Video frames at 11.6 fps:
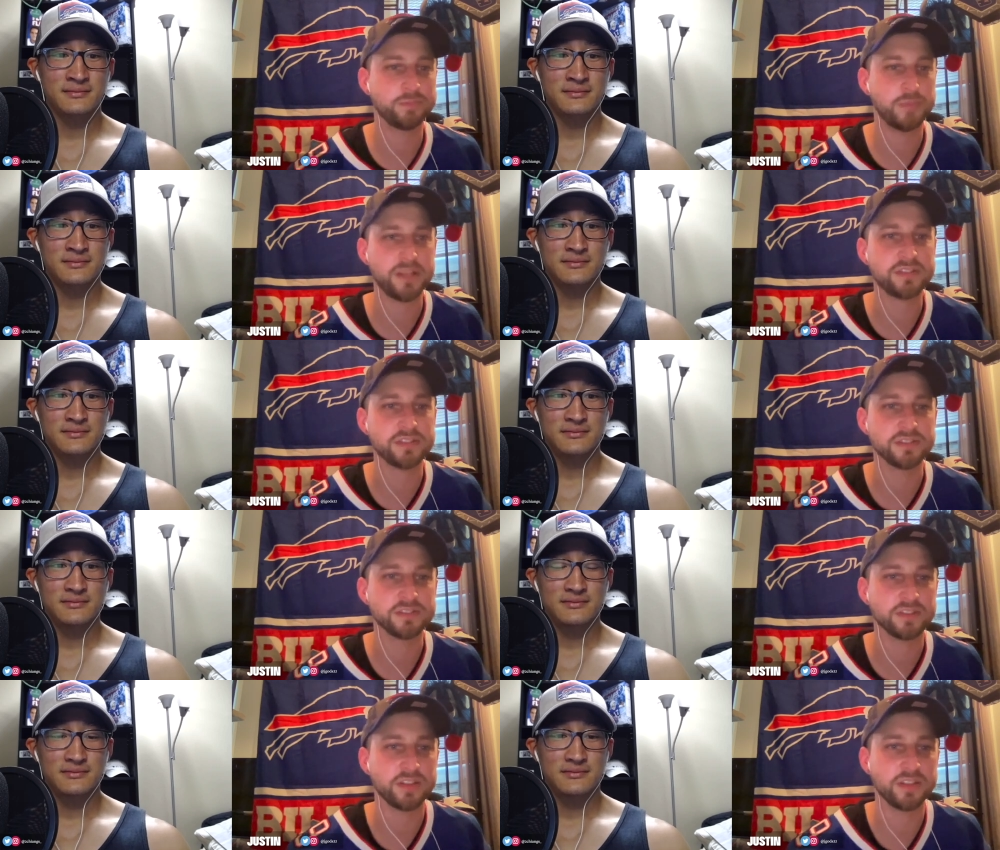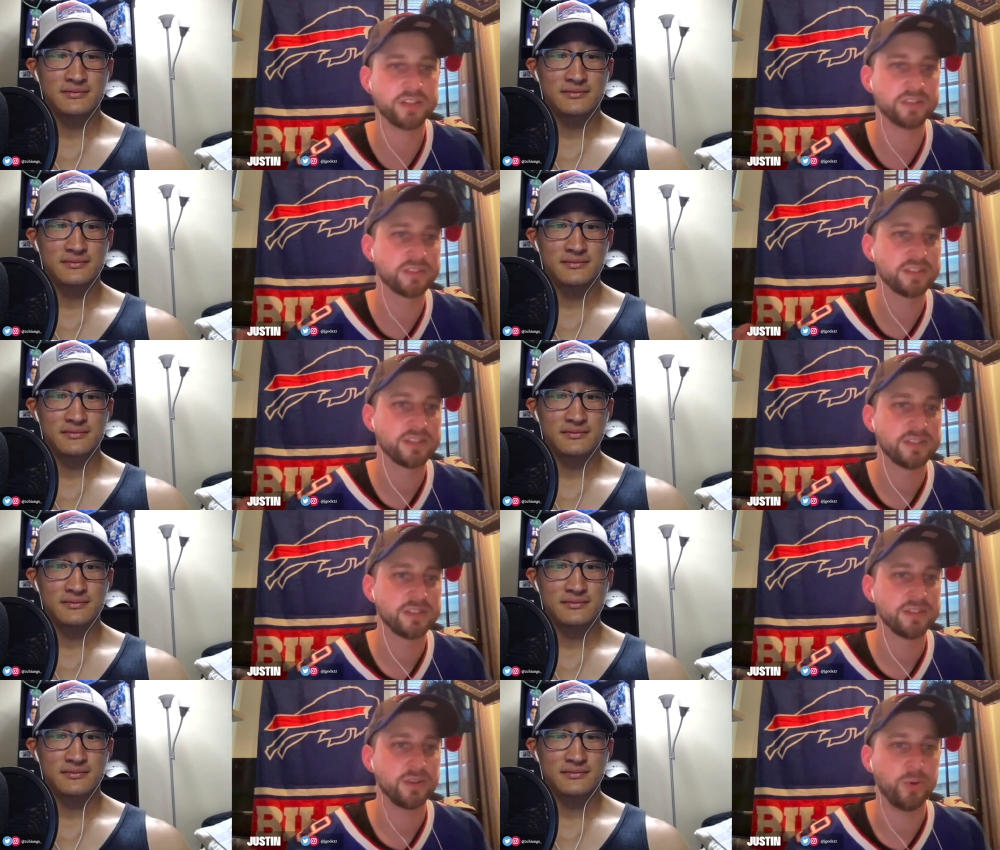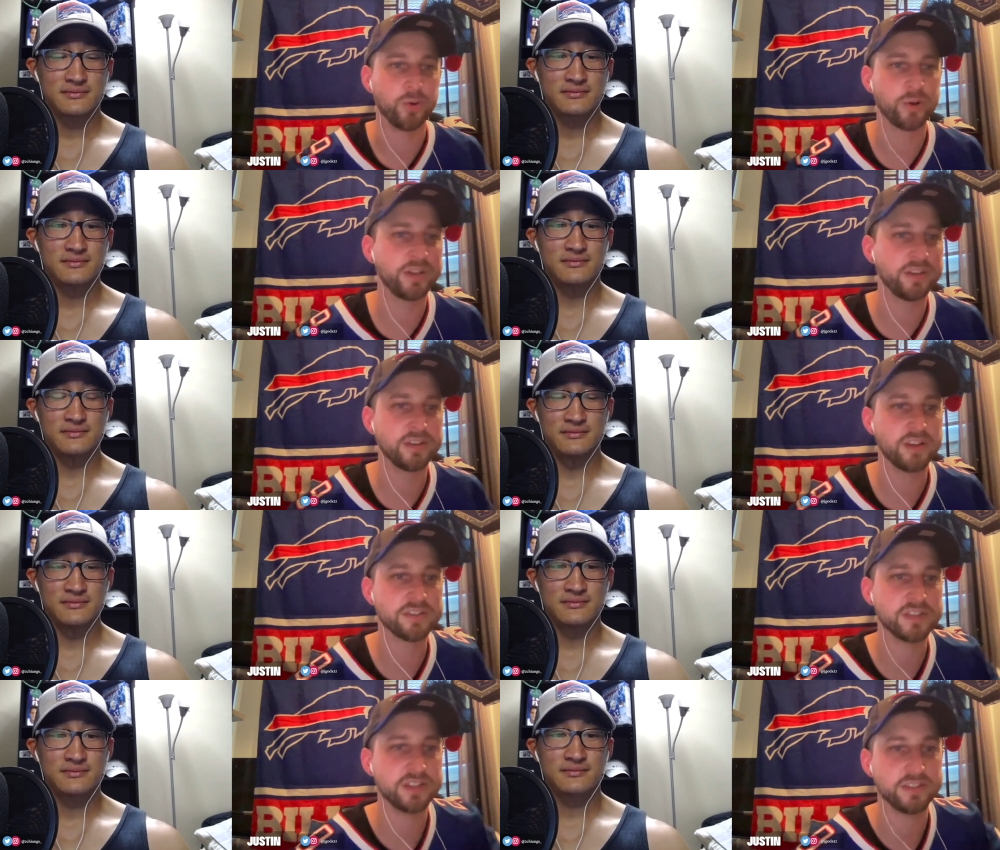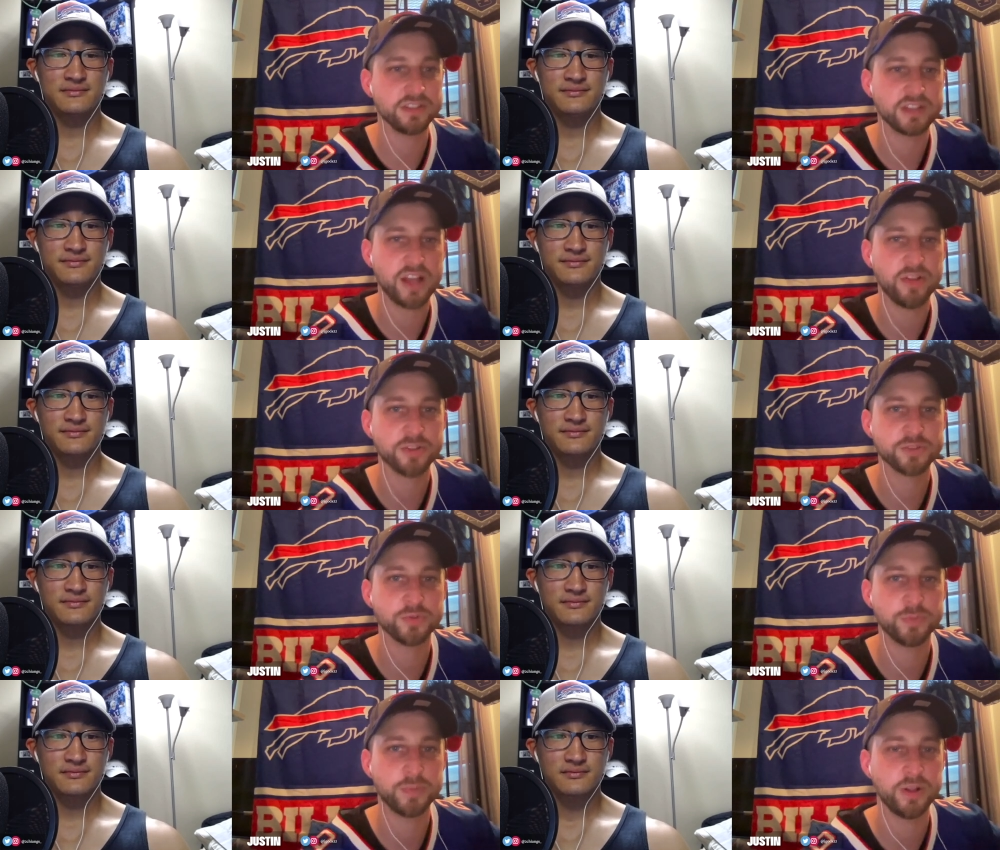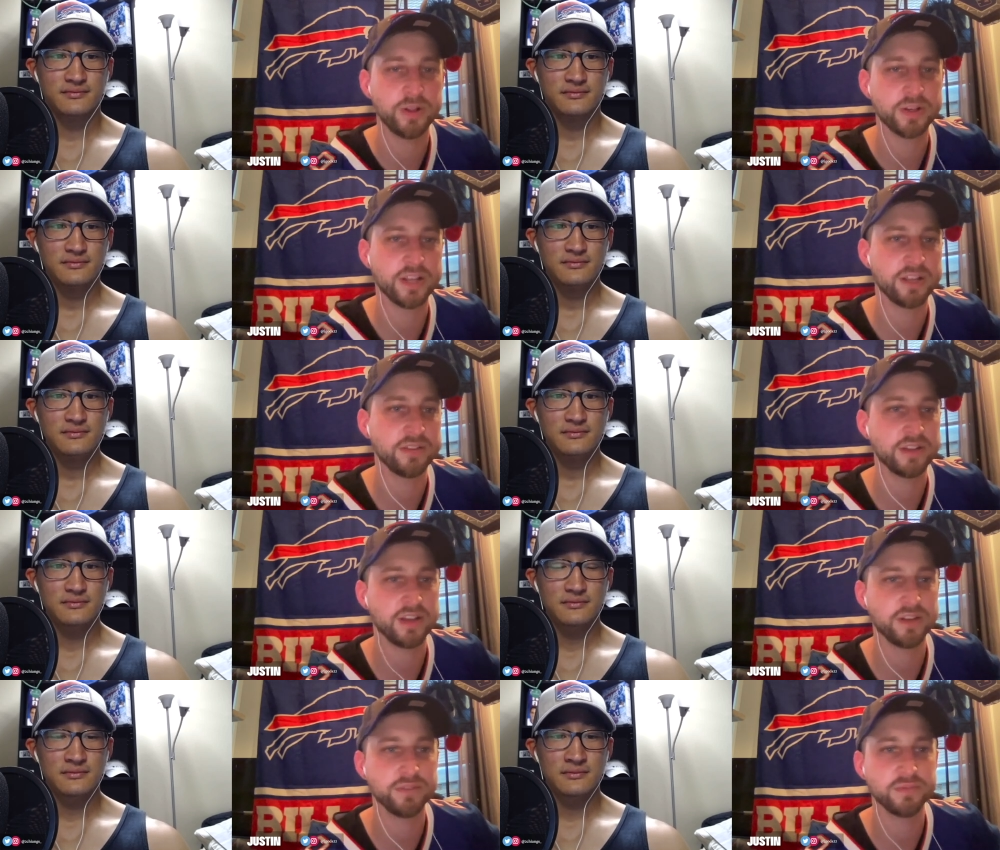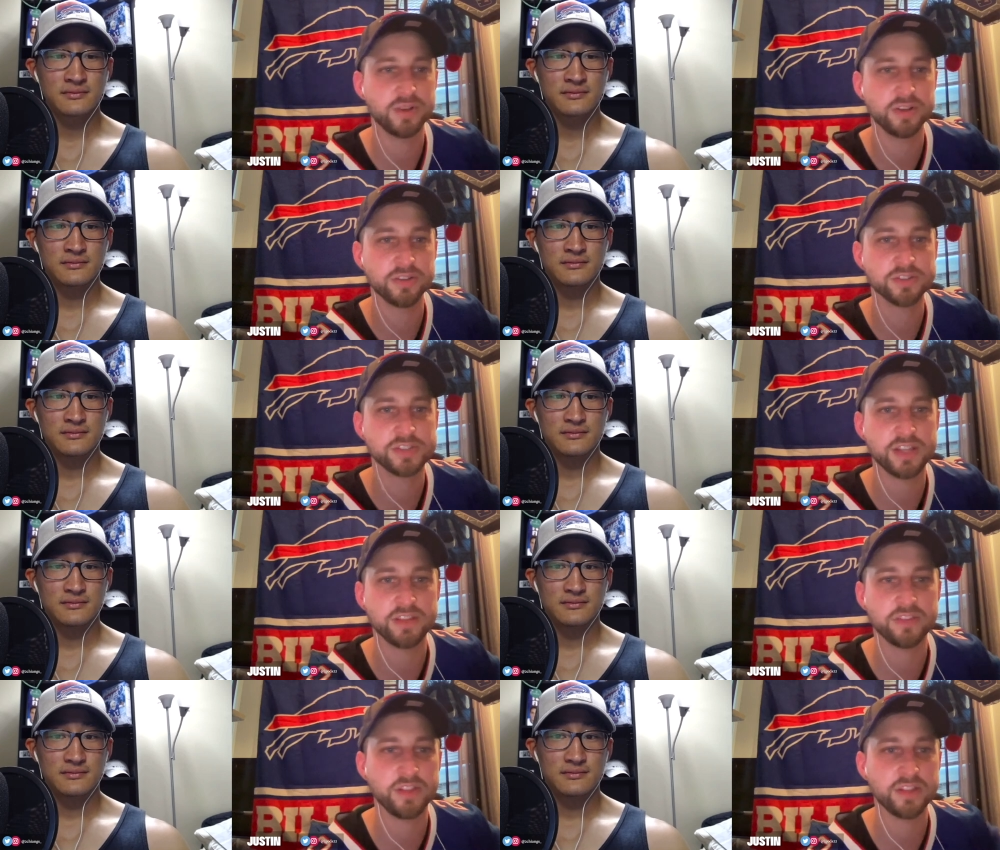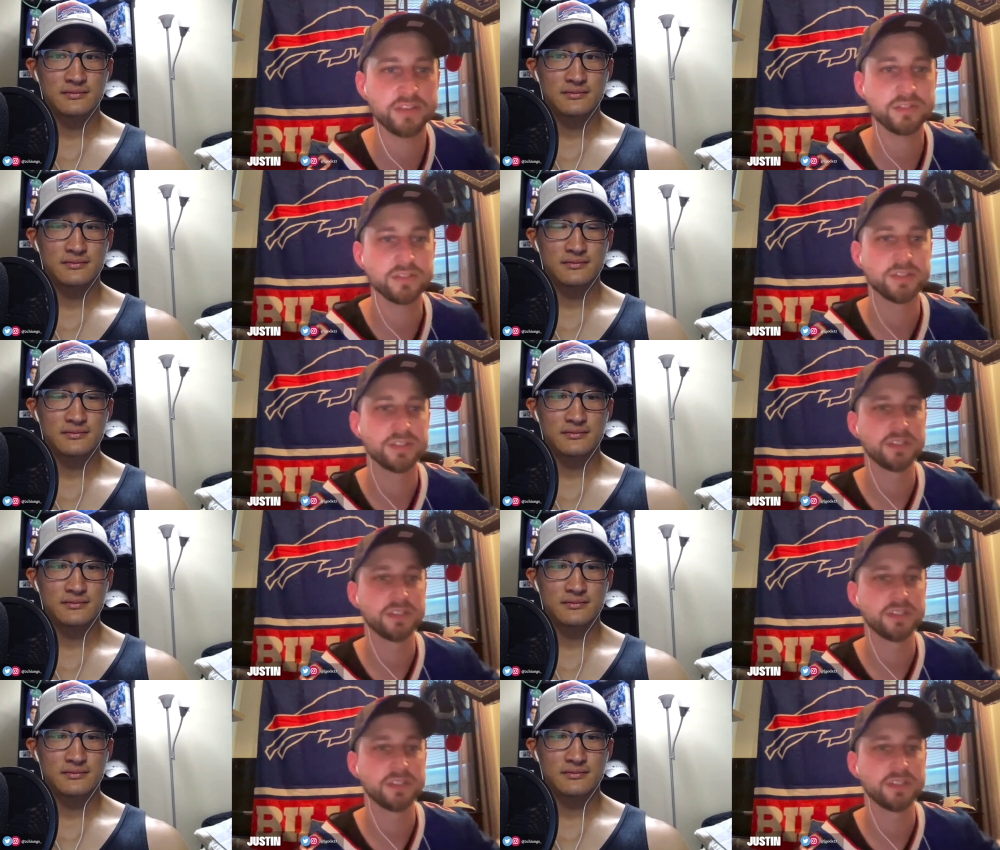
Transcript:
Speaker 1: basis. Like Oregon does it in college football, and I understand like